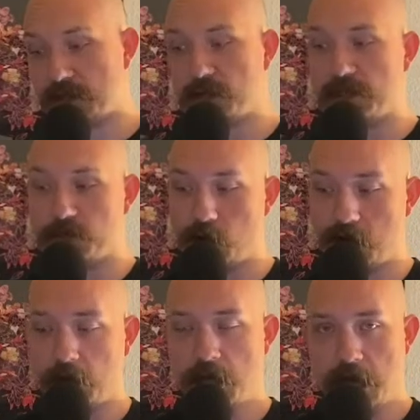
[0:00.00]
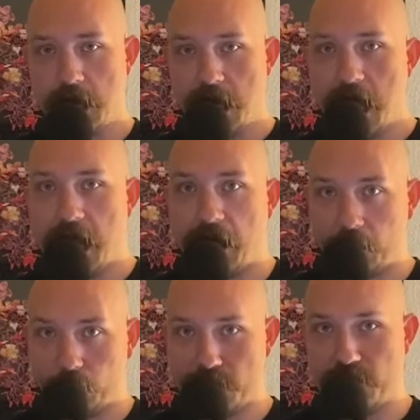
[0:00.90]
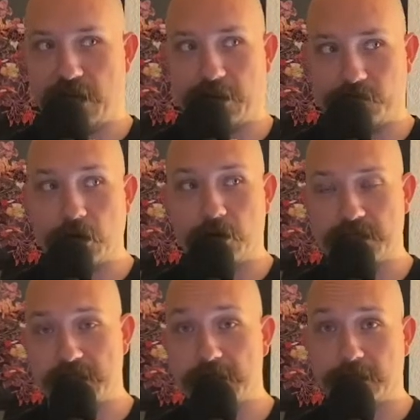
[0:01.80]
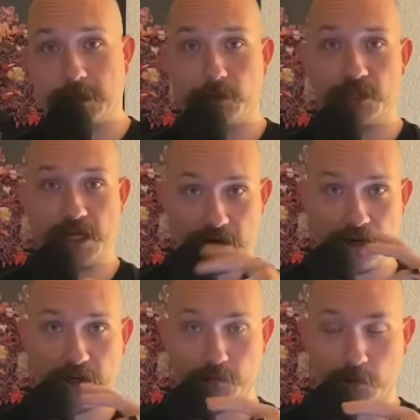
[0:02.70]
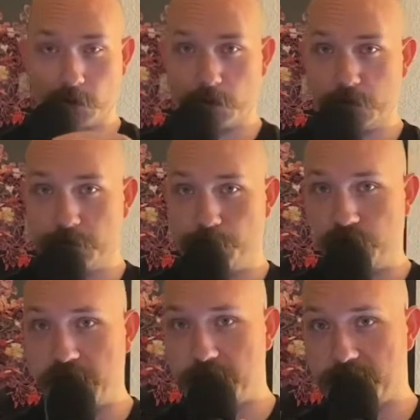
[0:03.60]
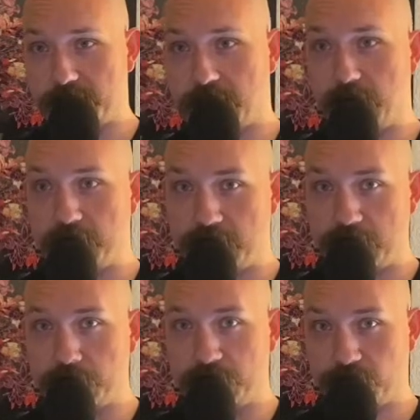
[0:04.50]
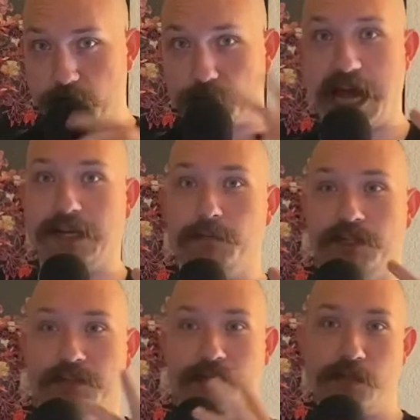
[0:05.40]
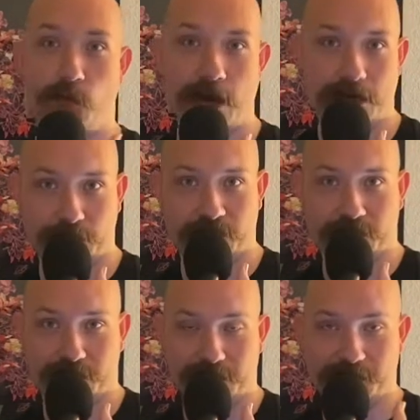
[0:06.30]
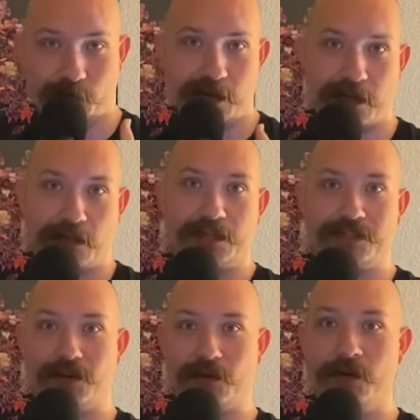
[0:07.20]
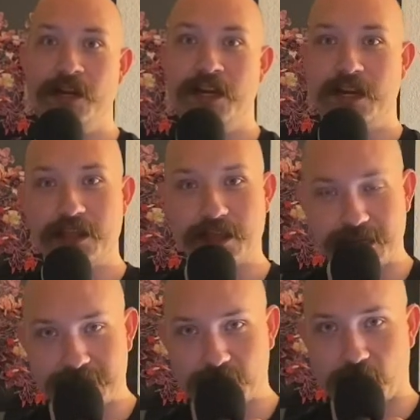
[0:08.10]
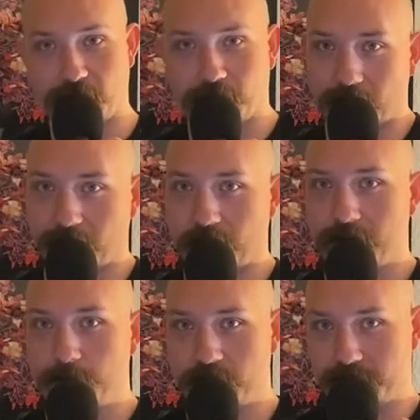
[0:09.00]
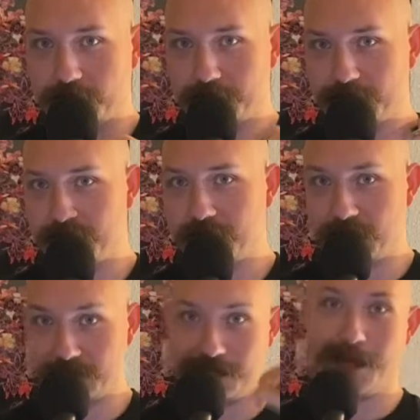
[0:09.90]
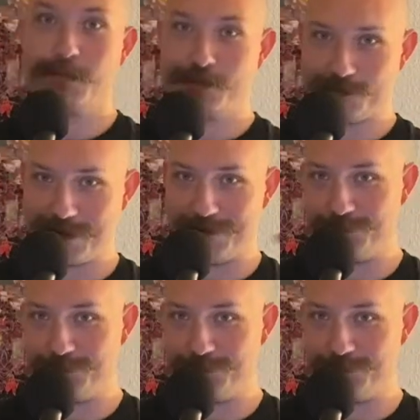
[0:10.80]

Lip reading: it as well. And one thing I've noticed in the libertarian world is the use of the black pill and the white pill as well. And so these are pills on top of the red and